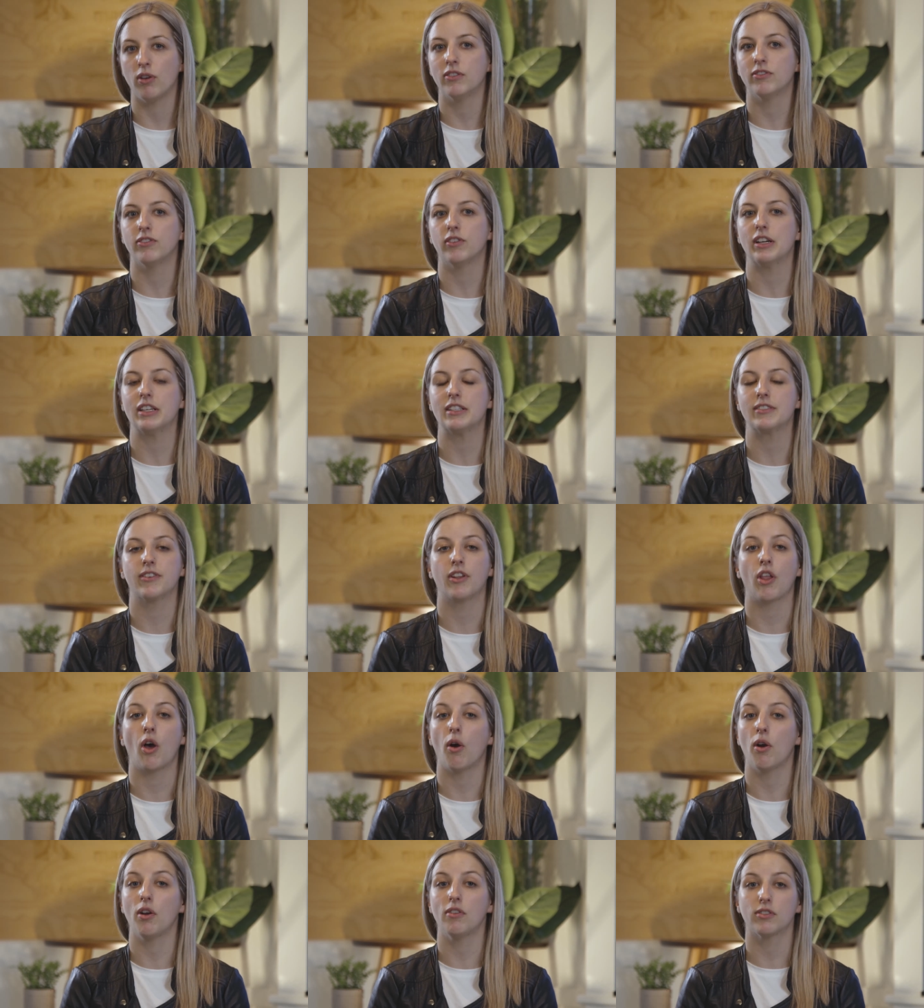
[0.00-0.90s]
of voice for
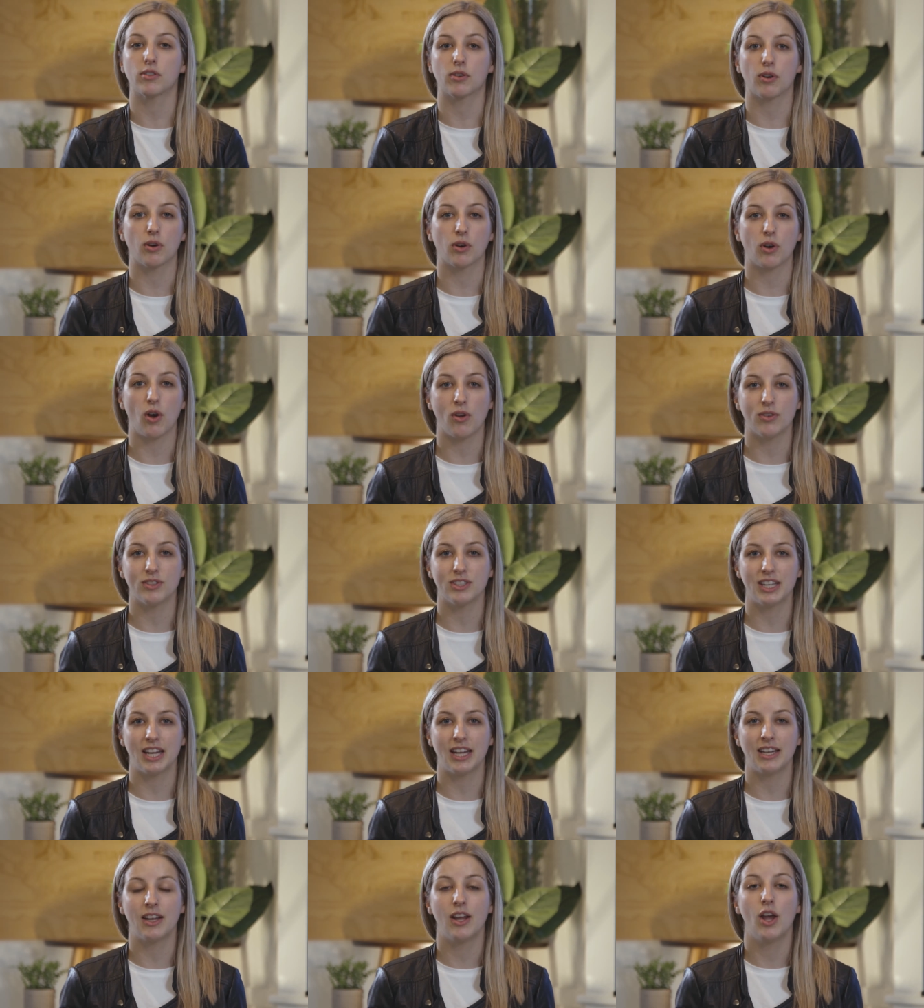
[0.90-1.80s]
the overall
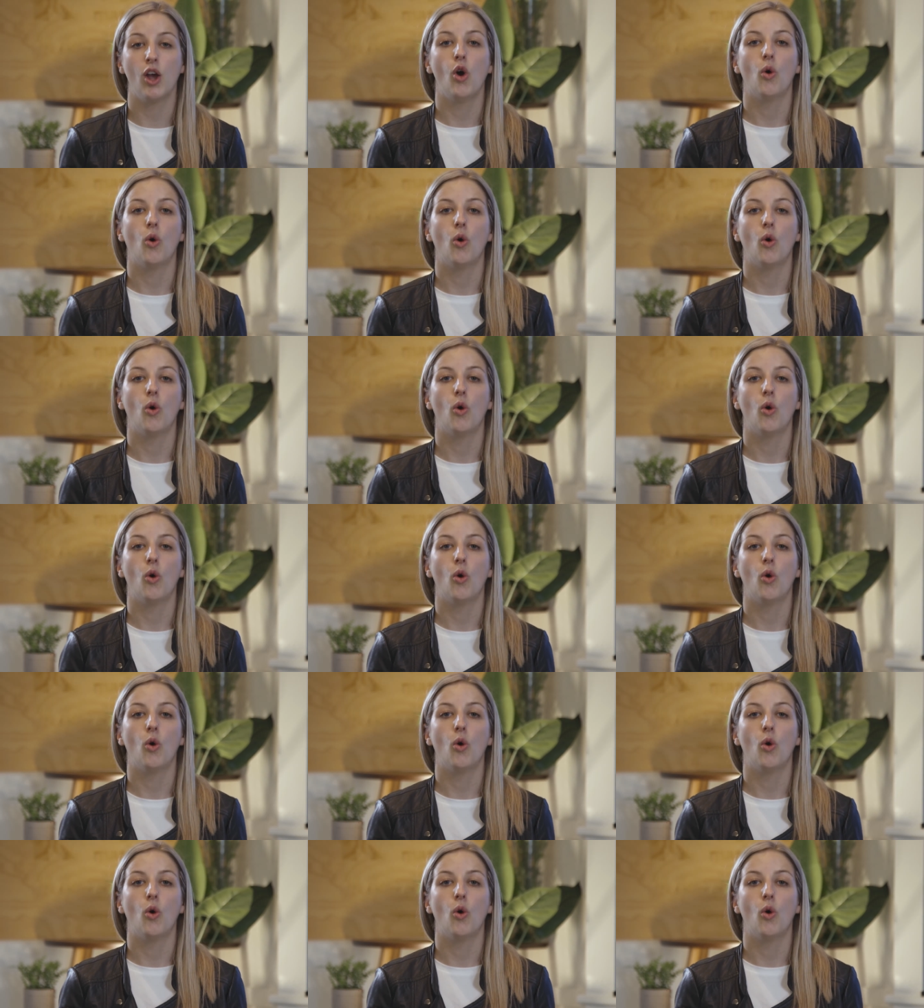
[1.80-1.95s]
content,